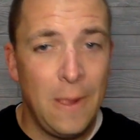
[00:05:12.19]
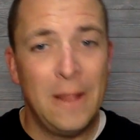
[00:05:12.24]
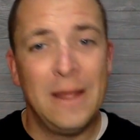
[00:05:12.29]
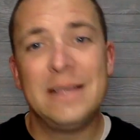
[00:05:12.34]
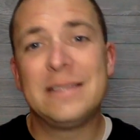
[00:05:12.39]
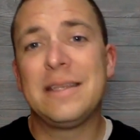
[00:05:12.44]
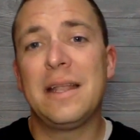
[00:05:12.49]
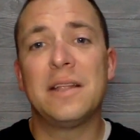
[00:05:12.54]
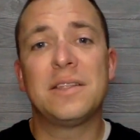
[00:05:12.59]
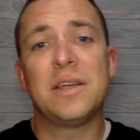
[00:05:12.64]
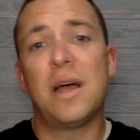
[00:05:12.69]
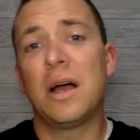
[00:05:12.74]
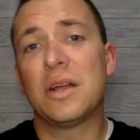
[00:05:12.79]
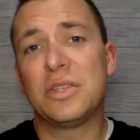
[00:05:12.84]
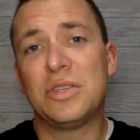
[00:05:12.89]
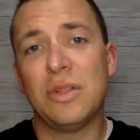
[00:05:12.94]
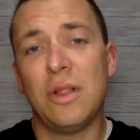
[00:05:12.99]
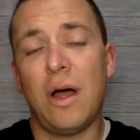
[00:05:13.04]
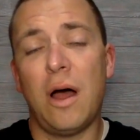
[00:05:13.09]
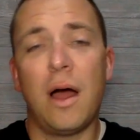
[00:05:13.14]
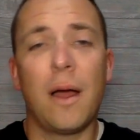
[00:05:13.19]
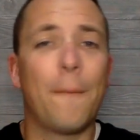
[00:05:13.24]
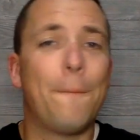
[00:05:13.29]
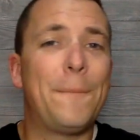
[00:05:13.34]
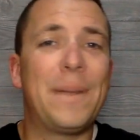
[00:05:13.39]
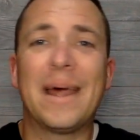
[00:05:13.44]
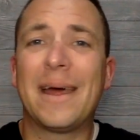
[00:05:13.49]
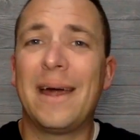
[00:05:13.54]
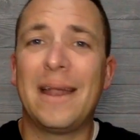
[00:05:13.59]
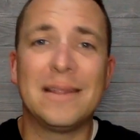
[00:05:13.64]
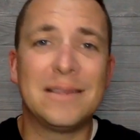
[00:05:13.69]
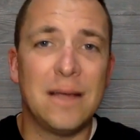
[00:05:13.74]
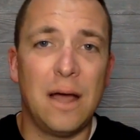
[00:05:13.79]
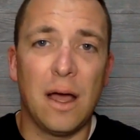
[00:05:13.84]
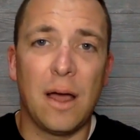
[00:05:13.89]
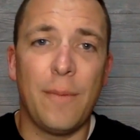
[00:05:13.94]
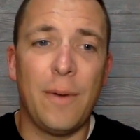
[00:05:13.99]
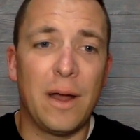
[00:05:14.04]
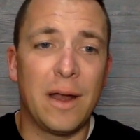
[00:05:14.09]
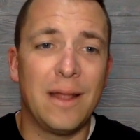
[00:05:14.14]
He said I talked too long, but I got to
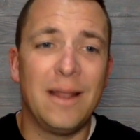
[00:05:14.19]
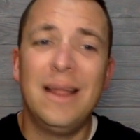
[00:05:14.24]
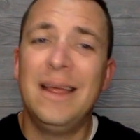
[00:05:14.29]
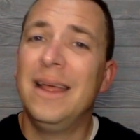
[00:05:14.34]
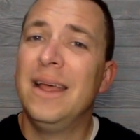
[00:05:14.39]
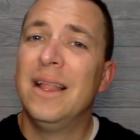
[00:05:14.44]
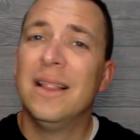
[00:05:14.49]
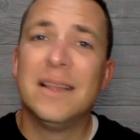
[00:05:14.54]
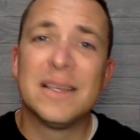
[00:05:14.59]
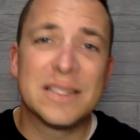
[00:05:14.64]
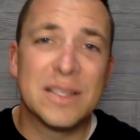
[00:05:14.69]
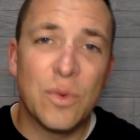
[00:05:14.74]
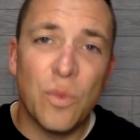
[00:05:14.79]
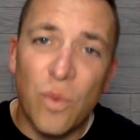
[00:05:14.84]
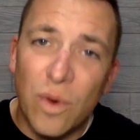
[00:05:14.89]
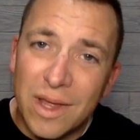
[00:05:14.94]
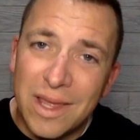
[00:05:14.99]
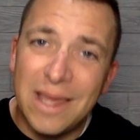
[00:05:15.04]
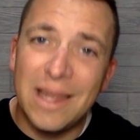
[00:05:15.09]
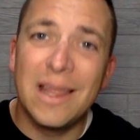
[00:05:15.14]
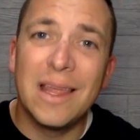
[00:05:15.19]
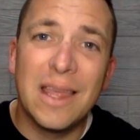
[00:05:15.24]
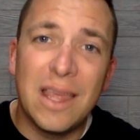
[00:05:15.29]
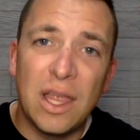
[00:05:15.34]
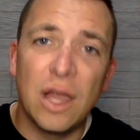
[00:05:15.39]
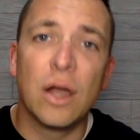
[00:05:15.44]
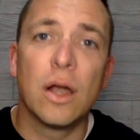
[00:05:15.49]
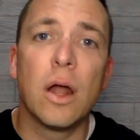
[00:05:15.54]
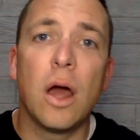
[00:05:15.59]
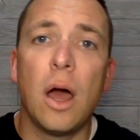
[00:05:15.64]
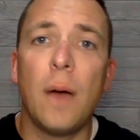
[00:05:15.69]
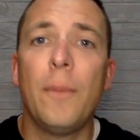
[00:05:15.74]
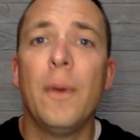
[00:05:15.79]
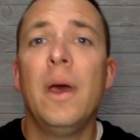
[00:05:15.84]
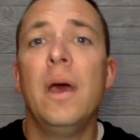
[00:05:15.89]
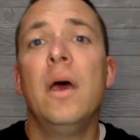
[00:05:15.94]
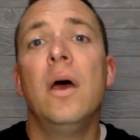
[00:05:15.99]
talk about it. Listen, we're getting geared up.